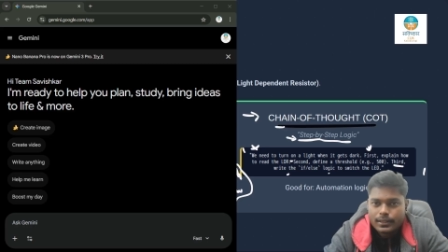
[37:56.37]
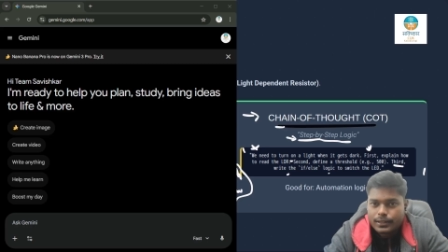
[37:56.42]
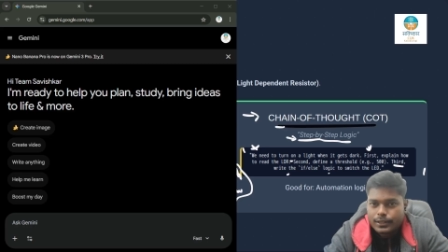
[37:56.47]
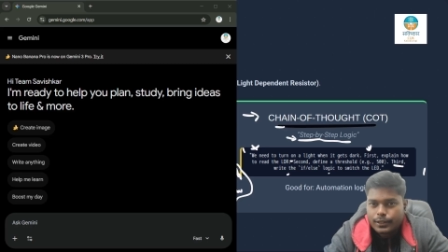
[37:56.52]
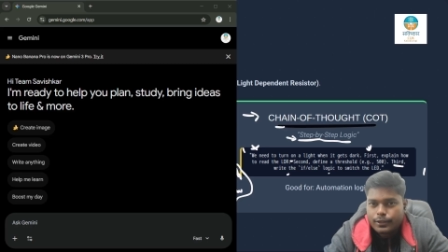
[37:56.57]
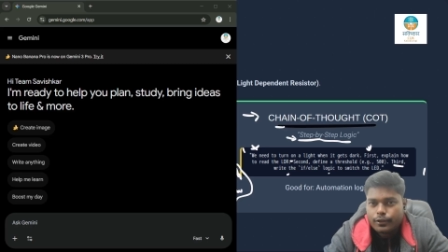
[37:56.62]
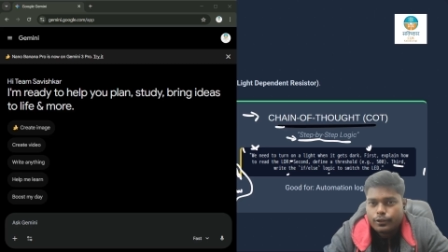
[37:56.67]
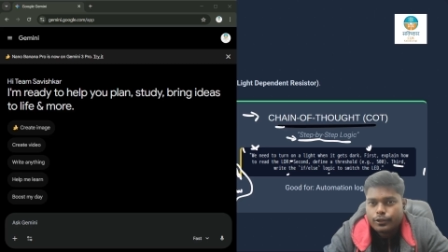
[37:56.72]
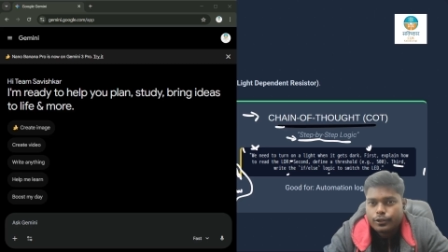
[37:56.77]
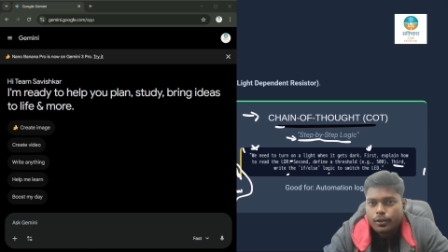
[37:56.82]
the
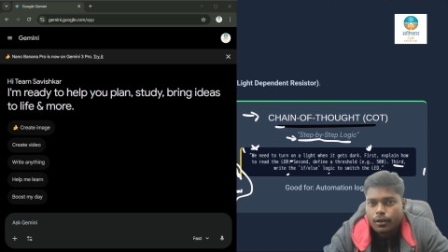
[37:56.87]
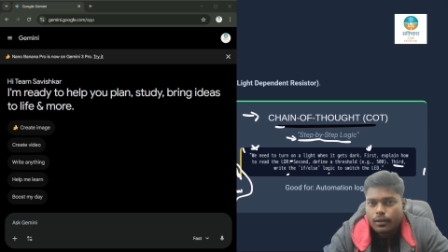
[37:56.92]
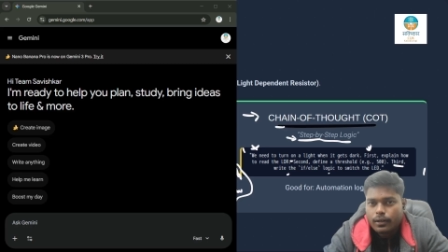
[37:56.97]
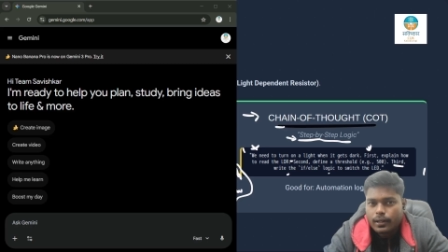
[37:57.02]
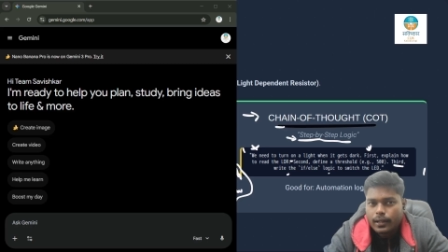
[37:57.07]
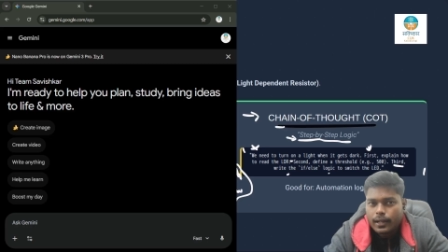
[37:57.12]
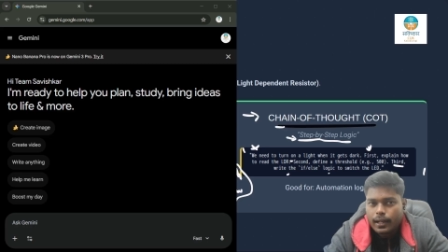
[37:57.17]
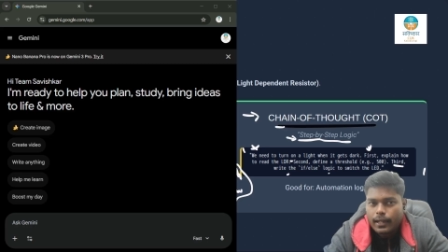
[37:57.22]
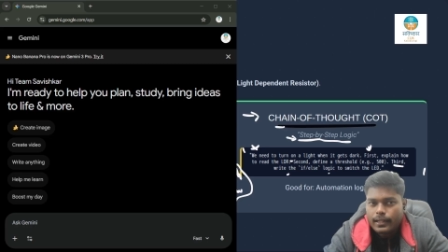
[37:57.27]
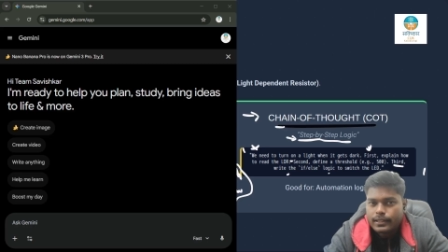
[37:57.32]
zero
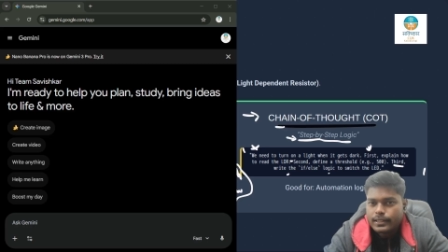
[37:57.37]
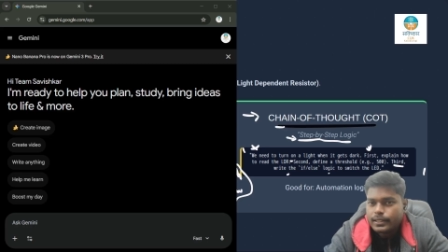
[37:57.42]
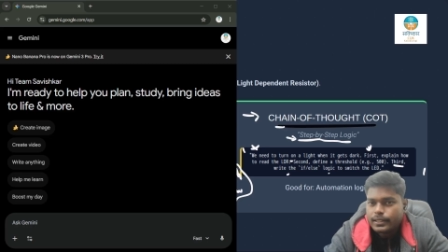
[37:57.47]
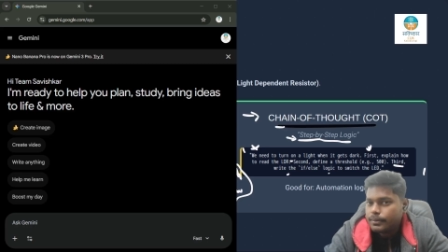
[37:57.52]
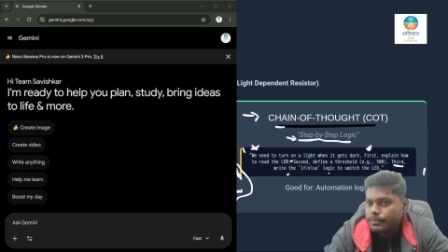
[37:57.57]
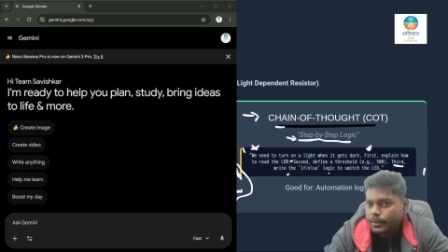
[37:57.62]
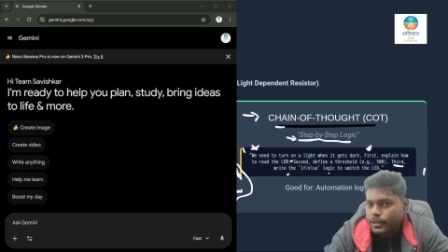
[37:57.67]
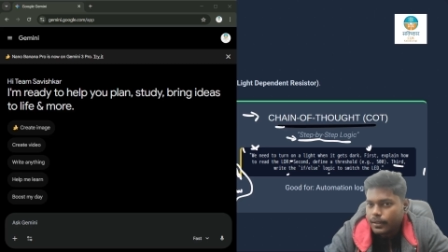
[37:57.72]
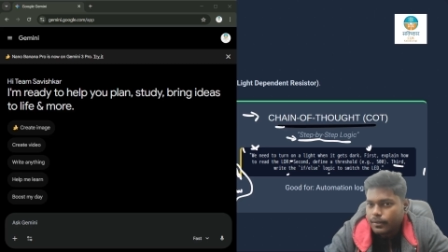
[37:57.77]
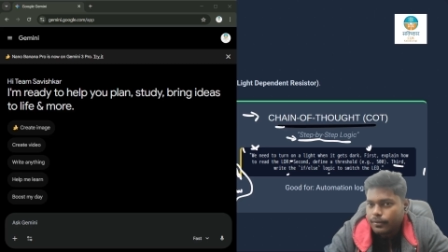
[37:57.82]
shot and
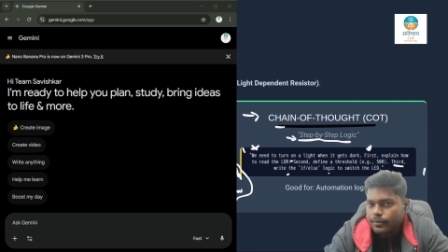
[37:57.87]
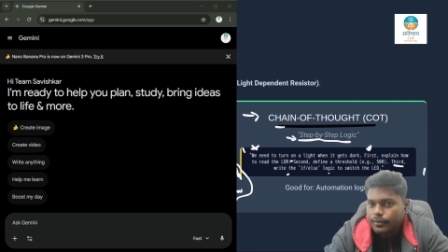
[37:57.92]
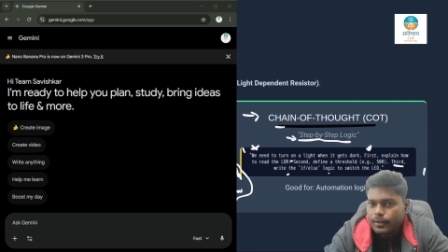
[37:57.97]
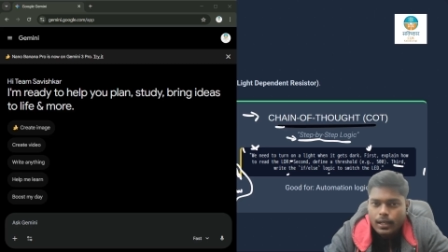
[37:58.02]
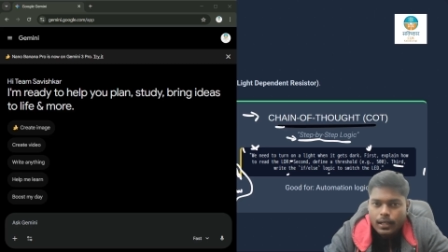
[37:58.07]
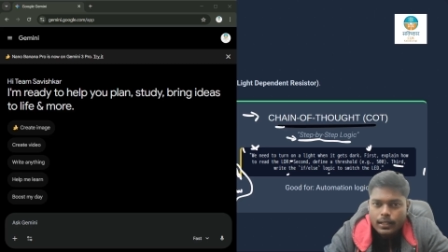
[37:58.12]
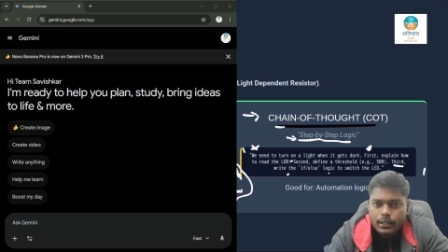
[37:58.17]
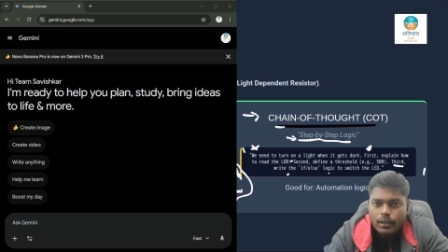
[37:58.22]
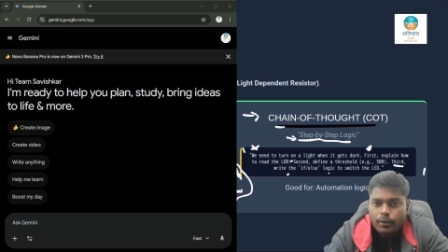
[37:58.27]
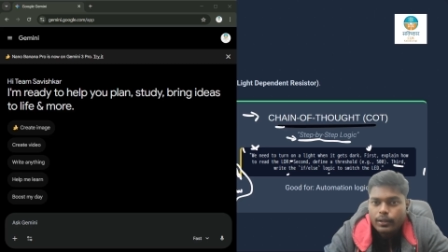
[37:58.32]
CPF.
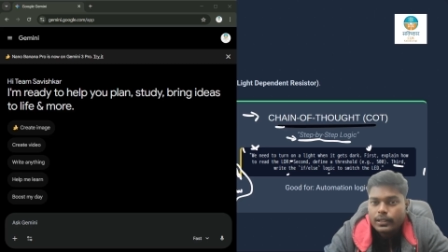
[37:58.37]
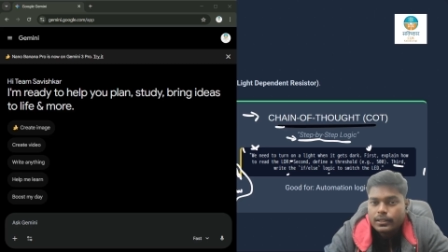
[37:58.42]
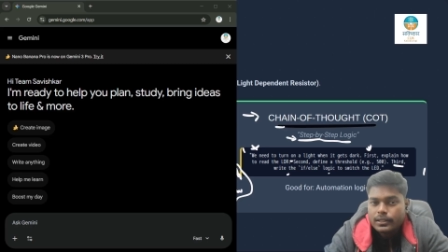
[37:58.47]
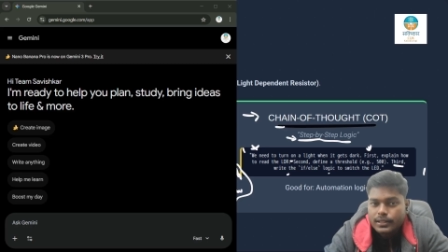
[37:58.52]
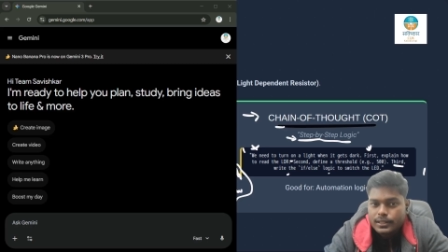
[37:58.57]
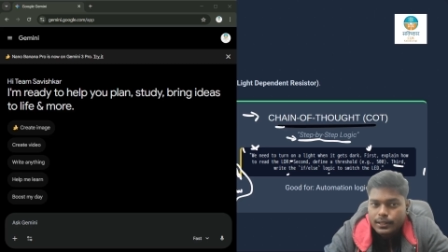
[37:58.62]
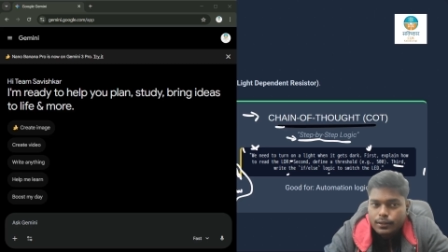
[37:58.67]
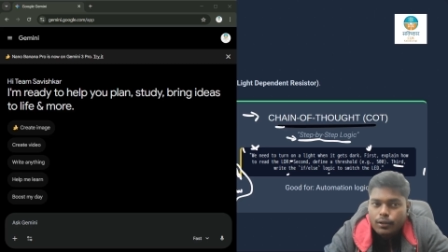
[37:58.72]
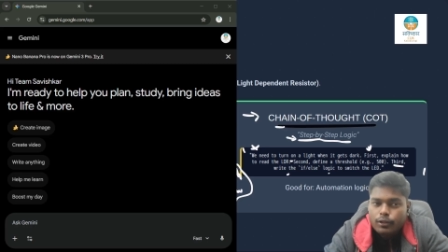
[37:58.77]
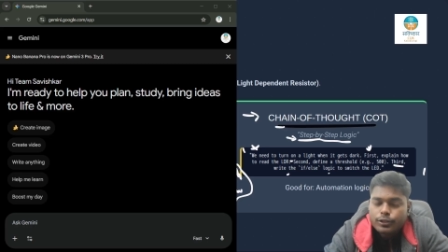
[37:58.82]
Now
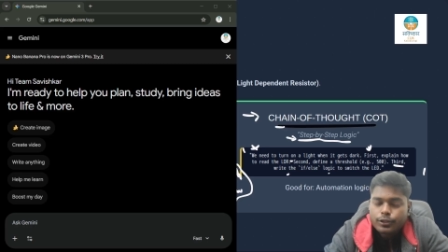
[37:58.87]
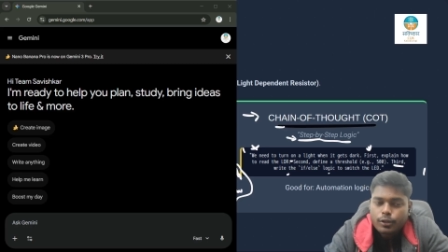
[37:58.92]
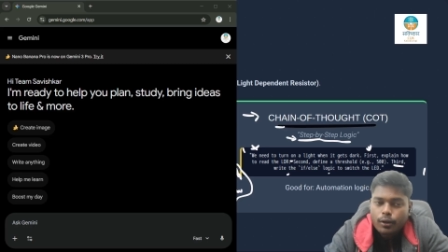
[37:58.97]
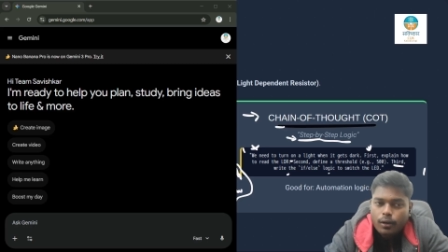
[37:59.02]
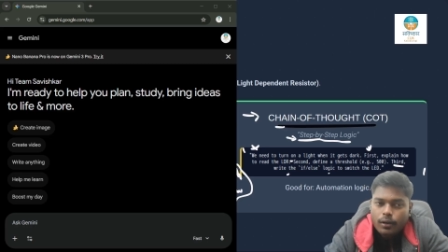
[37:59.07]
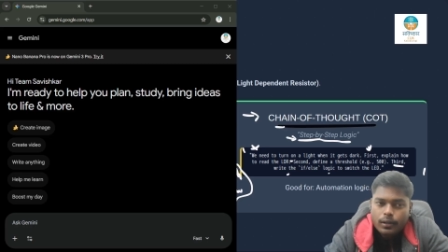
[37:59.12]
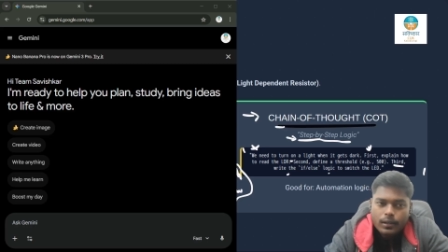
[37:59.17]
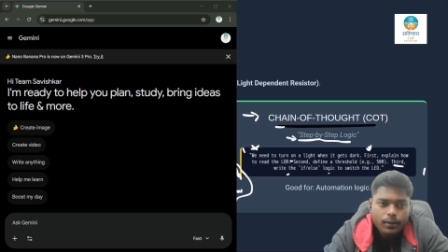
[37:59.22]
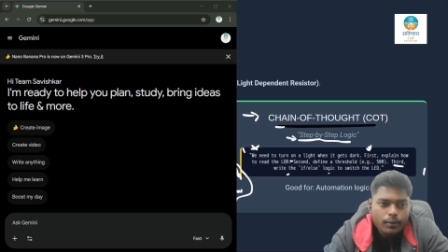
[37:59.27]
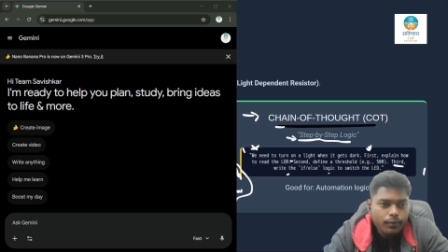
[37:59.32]
in zero
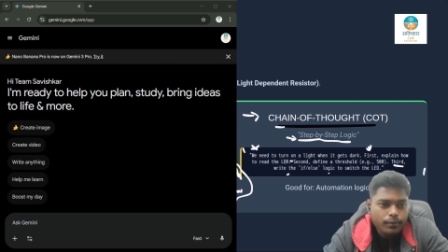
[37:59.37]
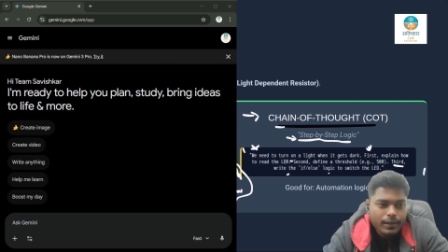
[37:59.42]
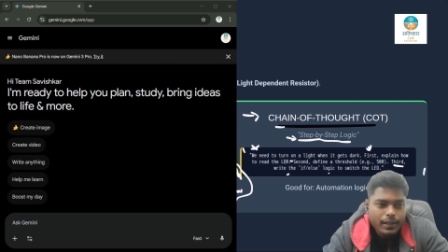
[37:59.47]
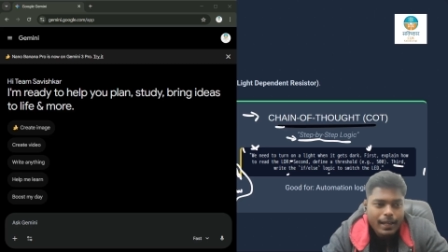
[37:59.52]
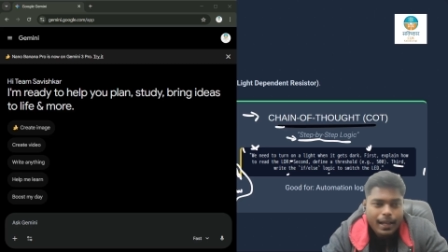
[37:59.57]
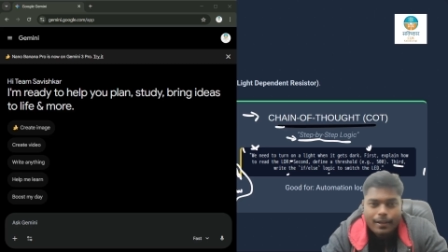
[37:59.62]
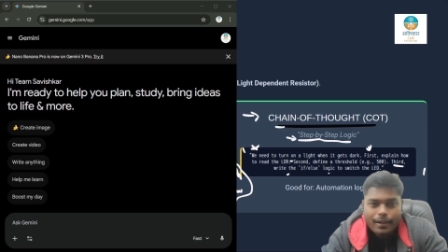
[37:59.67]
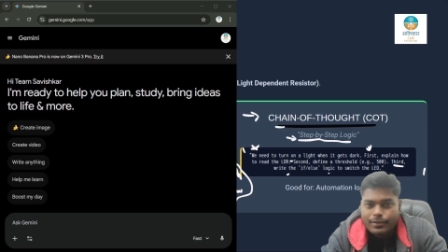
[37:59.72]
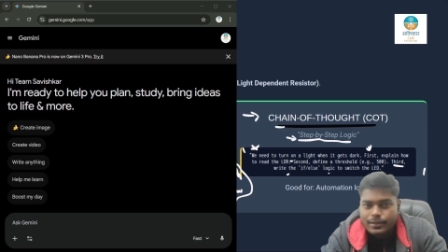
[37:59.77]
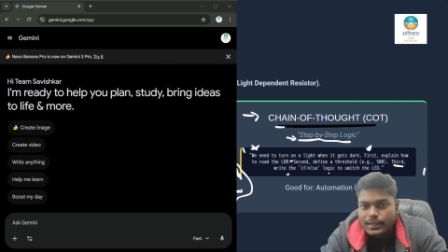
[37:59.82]
shot,
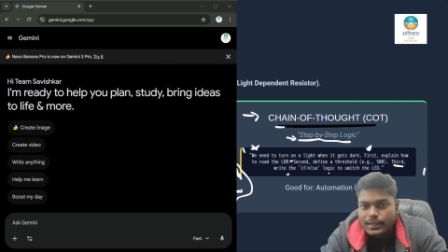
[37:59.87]
we